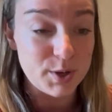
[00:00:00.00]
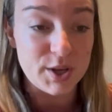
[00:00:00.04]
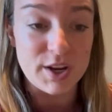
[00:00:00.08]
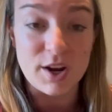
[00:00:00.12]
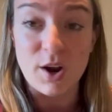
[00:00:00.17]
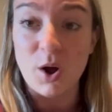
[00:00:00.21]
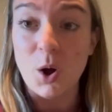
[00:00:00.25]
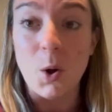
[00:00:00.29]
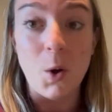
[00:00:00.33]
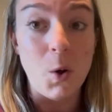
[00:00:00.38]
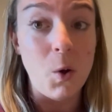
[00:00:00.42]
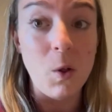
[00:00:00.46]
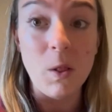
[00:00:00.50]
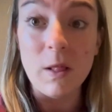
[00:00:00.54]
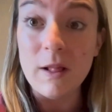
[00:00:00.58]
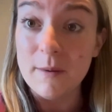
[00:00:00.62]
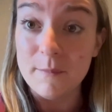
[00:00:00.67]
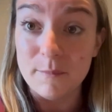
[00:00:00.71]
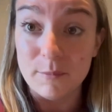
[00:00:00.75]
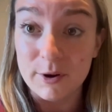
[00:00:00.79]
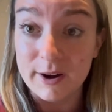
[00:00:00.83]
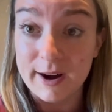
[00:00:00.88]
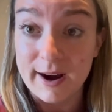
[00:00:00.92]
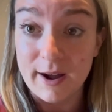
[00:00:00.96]
Put a
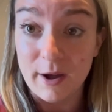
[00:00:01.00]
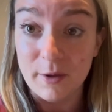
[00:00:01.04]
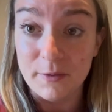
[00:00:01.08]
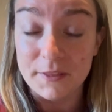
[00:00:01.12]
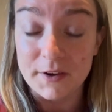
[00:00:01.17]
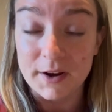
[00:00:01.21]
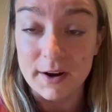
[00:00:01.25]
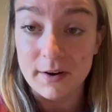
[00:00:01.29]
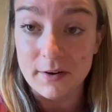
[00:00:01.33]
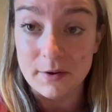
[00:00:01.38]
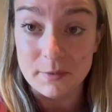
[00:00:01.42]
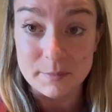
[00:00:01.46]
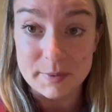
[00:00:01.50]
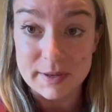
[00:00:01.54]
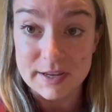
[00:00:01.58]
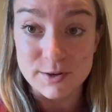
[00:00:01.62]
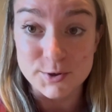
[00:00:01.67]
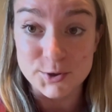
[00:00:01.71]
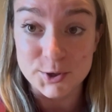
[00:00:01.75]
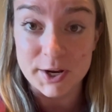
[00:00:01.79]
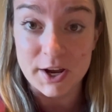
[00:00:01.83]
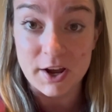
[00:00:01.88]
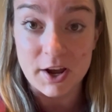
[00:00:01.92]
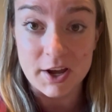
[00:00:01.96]
whole lot more out there on
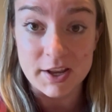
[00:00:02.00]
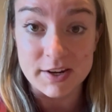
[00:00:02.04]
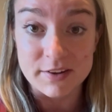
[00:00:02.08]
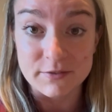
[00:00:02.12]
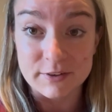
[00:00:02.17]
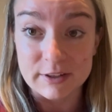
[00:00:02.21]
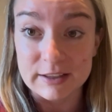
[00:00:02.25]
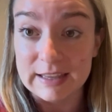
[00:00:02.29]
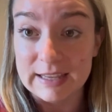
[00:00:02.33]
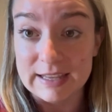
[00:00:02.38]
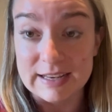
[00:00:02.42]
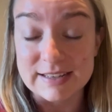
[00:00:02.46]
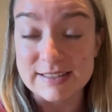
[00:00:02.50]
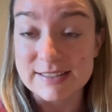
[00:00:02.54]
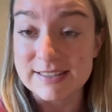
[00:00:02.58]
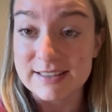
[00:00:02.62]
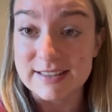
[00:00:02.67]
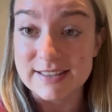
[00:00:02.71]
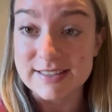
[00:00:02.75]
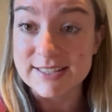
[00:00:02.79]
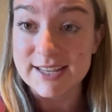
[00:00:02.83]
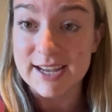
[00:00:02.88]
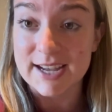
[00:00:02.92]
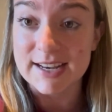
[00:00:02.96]
Patreon
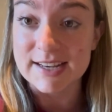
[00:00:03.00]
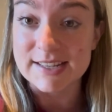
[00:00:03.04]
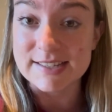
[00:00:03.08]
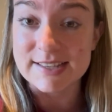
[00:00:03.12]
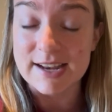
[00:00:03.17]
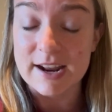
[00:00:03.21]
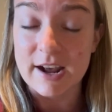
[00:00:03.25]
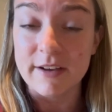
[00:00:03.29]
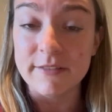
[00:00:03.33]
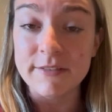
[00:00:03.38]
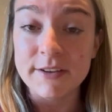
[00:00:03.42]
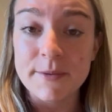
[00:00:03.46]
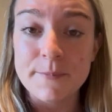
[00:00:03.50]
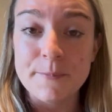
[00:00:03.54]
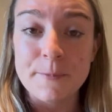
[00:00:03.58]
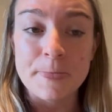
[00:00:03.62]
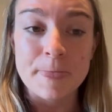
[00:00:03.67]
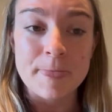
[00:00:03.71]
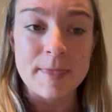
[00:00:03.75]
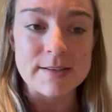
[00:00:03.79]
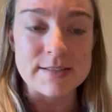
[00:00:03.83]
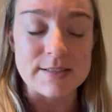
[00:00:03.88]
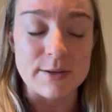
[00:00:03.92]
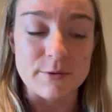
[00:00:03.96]
related to this kind of
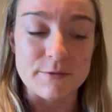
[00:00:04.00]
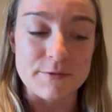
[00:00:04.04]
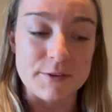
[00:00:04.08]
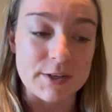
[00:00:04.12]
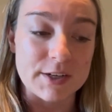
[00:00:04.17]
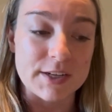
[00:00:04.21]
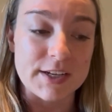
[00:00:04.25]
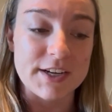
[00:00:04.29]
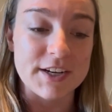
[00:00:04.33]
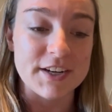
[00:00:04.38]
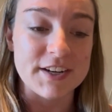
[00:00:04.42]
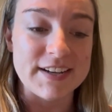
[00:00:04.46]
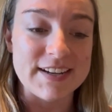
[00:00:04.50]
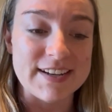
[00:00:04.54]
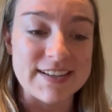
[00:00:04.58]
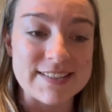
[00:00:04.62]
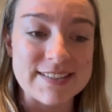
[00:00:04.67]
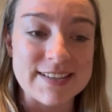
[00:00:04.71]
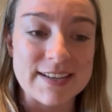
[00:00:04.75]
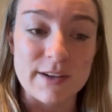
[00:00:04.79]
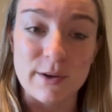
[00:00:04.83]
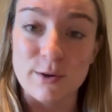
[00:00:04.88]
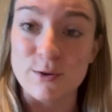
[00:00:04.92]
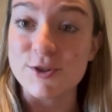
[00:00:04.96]
stuff. So if you're
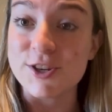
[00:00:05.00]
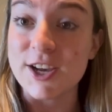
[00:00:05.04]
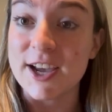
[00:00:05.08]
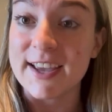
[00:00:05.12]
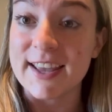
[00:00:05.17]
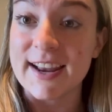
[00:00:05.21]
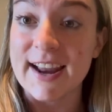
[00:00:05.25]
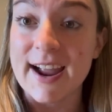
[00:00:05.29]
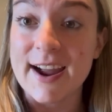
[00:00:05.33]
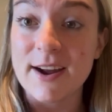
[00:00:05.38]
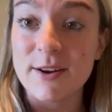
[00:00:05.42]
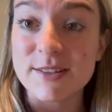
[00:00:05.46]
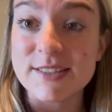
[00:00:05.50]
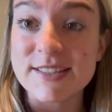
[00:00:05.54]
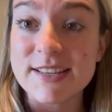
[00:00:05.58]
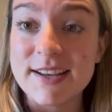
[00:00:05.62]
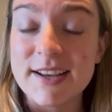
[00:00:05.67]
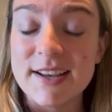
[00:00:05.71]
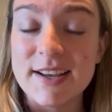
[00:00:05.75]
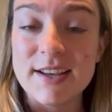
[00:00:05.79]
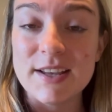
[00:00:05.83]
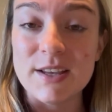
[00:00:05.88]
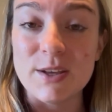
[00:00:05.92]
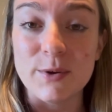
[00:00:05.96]
curious, go check it
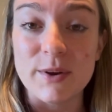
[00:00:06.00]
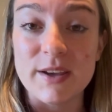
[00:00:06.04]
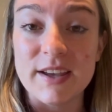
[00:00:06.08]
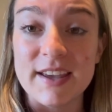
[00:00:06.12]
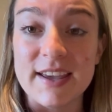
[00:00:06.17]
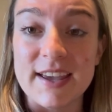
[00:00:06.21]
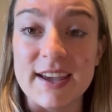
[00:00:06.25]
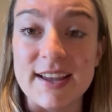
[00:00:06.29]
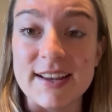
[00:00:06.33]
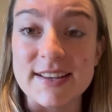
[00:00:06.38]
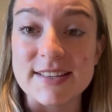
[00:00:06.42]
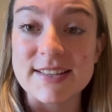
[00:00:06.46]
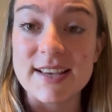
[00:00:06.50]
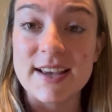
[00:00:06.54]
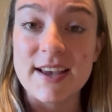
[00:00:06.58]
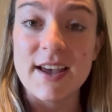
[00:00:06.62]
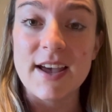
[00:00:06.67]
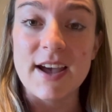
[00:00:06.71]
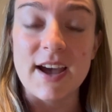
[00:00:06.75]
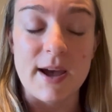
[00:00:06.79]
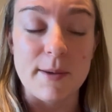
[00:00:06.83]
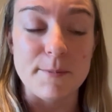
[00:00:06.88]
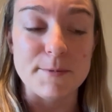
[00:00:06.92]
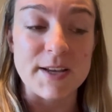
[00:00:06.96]
out. You can
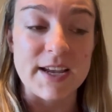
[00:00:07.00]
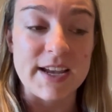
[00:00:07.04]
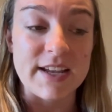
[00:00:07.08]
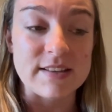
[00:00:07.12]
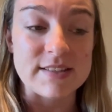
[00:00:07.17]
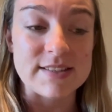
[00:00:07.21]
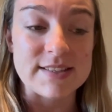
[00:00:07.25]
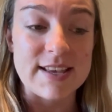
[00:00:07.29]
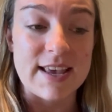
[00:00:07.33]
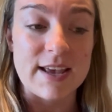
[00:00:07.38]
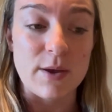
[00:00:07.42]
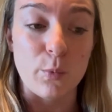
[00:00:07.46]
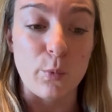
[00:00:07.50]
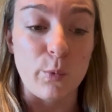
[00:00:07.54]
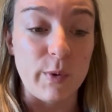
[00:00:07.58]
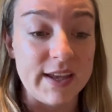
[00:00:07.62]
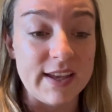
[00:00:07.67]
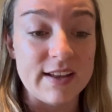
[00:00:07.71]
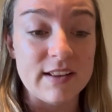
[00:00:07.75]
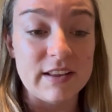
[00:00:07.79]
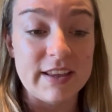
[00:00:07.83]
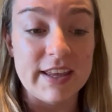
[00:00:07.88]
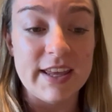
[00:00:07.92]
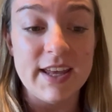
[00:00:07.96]
get updates
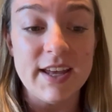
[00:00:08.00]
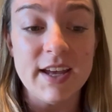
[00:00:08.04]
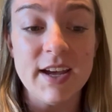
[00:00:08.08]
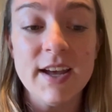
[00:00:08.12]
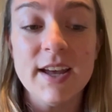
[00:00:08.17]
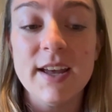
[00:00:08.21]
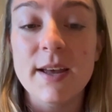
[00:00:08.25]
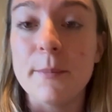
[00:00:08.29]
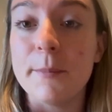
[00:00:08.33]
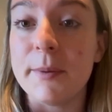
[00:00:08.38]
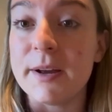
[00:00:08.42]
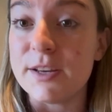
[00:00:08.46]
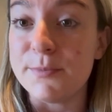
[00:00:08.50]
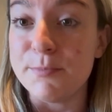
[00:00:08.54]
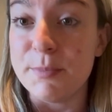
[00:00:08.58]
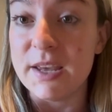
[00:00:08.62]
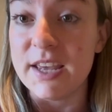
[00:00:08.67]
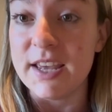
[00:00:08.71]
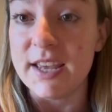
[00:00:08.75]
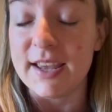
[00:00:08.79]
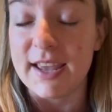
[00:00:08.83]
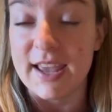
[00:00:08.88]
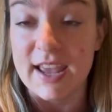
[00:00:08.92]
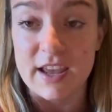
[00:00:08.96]
weekly by
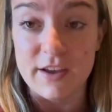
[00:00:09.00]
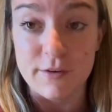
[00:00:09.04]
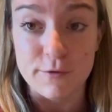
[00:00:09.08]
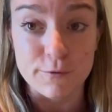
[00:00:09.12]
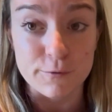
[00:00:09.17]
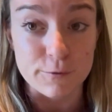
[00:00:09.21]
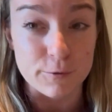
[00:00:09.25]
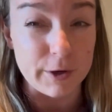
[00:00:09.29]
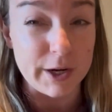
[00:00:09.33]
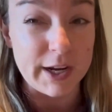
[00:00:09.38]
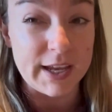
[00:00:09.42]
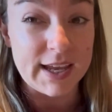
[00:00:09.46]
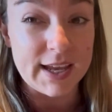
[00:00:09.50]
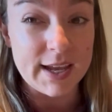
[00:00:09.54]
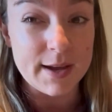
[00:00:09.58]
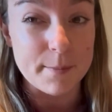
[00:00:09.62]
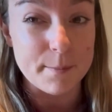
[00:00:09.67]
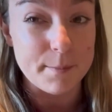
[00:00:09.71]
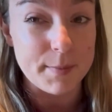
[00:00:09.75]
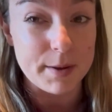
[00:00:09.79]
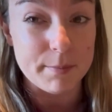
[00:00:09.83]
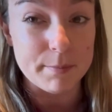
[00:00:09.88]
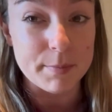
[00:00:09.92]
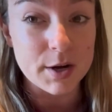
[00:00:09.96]
being a
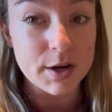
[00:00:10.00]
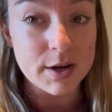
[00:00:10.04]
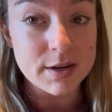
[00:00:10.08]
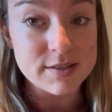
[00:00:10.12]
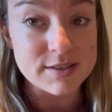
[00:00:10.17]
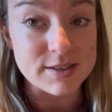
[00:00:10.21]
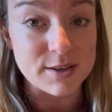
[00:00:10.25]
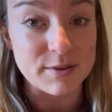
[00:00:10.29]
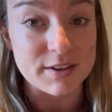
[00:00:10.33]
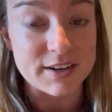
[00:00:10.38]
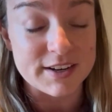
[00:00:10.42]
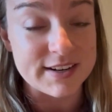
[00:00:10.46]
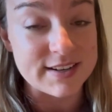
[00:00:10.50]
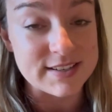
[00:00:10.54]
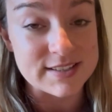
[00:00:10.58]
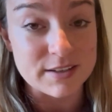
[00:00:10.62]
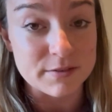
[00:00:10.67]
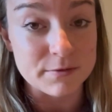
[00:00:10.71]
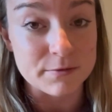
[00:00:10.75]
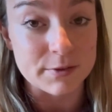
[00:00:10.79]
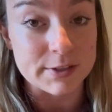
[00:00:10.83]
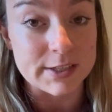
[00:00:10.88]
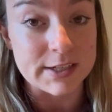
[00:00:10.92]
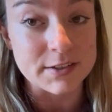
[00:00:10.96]
free member. So there
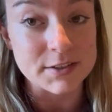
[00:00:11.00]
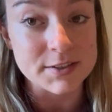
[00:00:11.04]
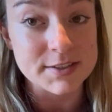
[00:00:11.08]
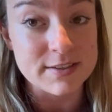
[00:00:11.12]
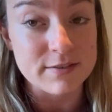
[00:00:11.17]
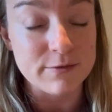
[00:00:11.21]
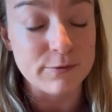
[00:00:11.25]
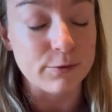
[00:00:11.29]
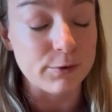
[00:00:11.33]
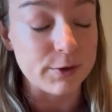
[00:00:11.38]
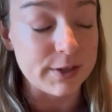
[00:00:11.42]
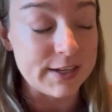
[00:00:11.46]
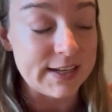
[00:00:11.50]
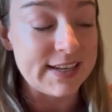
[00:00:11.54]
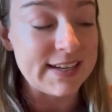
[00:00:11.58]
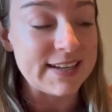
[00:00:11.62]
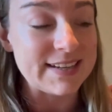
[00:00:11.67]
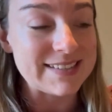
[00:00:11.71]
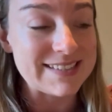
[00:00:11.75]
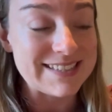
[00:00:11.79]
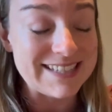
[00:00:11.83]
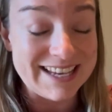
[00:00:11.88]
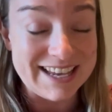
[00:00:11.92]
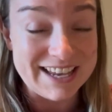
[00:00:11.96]
is a
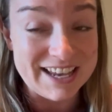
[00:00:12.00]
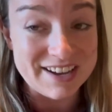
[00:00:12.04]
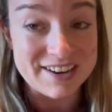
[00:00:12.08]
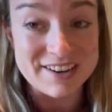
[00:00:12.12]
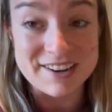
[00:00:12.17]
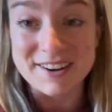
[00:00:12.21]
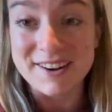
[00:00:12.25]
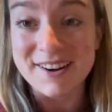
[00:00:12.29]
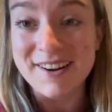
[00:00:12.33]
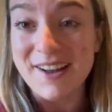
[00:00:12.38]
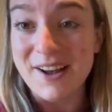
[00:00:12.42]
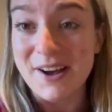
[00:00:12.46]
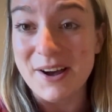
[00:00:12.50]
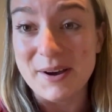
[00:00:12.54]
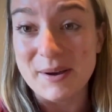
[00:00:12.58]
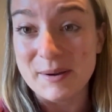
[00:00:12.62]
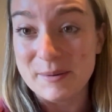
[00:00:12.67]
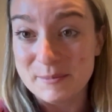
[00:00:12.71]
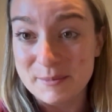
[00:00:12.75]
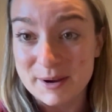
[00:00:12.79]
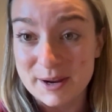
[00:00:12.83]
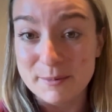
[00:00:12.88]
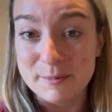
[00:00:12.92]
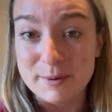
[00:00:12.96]
free tier
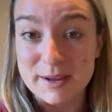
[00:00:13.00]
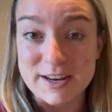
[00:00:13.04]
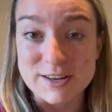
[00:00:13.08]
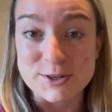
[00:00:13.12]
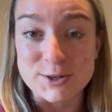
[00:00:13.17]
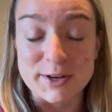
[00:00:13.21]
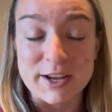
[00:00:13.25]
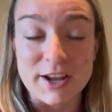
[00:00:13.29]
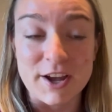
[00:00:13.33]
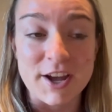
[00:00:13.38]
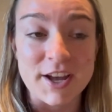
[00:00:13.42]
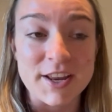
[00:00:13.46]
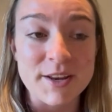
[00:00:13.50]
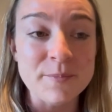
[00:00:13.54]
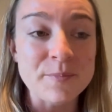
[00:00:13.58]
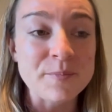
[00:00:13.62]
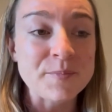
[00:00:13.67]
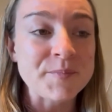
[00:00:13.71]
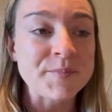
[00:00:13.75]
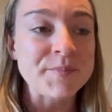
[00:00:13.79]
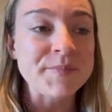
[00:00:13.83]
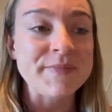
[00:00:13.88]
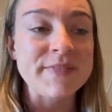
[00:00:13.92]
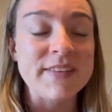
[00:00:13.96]
on my
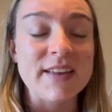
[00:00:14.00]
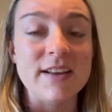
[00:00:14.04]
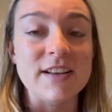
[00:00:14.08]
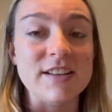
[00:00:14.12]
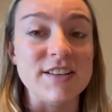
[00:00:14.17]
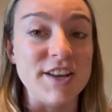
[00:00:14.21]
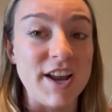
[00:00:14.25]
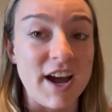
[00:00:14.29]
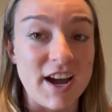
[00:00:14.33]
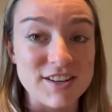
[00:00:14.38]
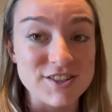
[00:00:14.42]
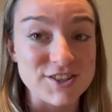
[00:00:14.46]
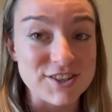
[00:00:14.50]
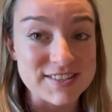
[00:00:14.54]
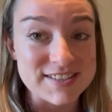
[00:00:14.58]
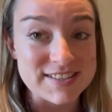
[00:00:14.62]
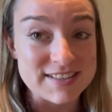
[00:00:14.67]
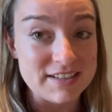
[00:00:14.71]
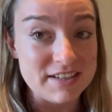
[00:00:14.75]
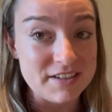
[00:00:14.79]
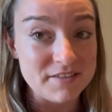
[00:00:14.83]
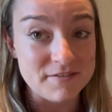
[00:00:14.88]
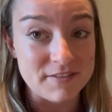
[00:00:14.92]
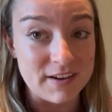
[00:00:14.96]
Patreon, not
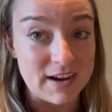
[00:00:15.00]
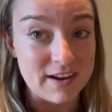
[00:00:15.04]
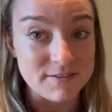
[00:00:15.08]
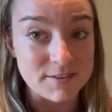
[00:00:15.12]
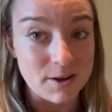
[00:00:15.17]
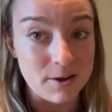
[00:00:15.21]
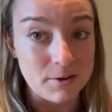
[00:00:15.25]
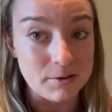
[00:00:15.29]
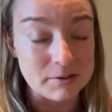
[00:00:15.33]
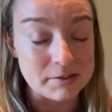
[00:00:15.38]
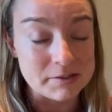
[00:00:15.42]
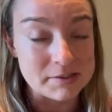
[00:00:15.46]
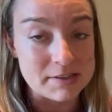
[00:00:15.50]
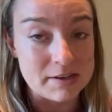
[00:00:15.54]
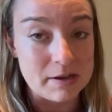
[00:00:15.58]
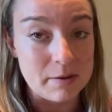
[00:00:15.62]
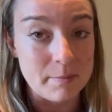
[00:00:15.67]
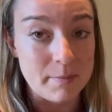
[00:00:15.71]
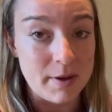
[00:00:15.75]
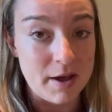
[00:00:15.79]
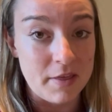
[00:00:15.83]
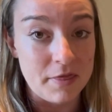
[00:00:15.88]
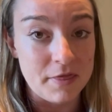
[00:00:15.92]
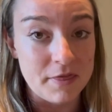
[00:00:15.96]
just the
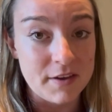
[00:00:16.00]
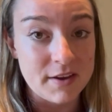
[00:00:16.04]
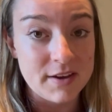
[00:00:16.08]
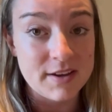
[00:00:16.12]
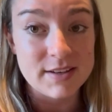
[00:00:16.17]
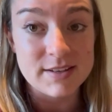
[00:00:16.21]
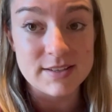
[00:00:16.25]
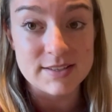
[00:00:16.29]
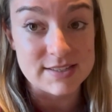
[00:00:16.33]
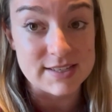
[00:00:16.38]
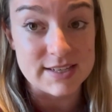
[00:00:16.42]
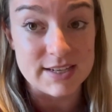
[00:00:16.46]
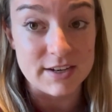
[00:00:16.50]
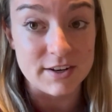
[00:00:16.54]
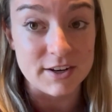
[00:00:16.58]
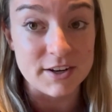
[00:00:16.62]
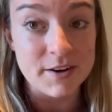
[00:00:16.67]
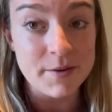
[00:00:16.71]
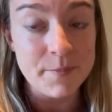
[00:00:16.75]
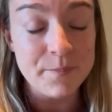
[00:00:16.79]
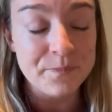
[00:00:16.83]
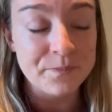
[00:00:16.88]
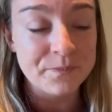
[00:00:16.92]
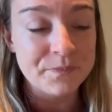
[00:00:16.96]
$5 a month
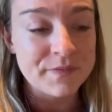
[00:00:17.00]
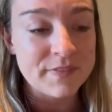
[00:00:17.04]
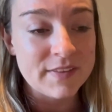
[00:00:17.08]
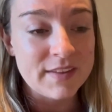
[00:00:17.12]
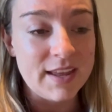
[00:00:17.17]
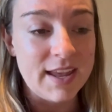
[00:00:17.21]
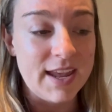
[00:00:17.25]
tier.